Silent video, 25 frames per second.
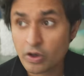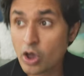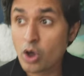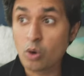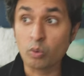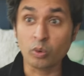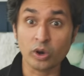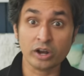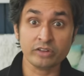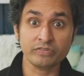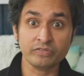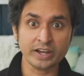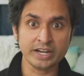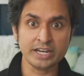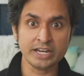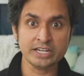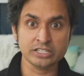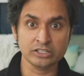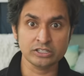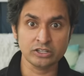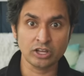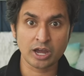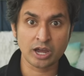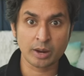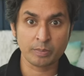What if I need to
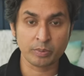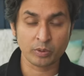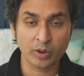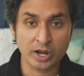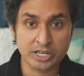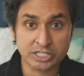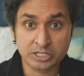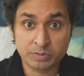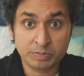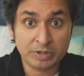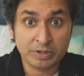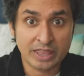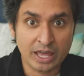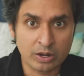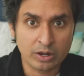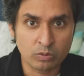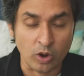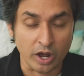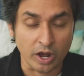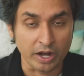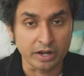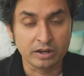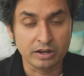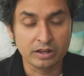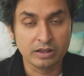look up a recipe? Then
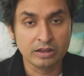what?